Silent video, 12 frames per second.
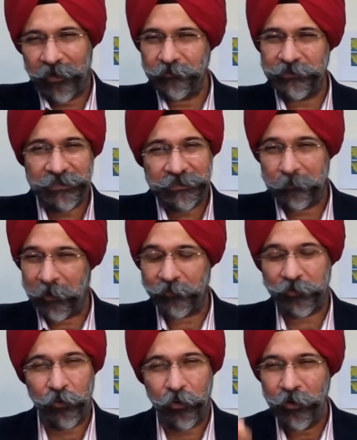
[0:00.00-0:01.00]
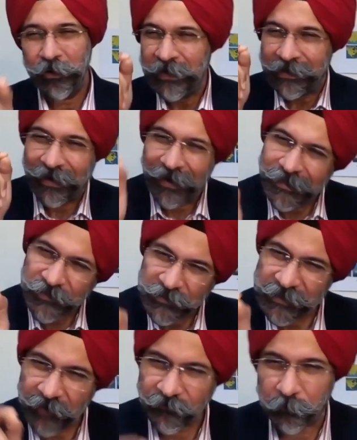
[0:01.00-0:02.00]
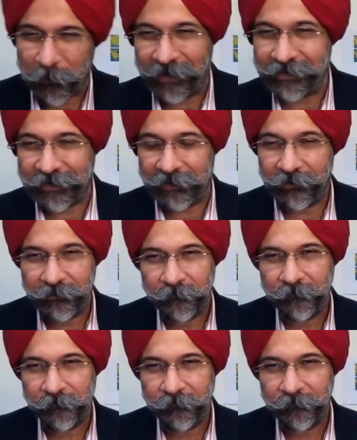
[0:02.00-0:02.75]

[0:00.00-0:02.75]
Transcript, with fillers: I was just about to go. Can I just have a painkiller?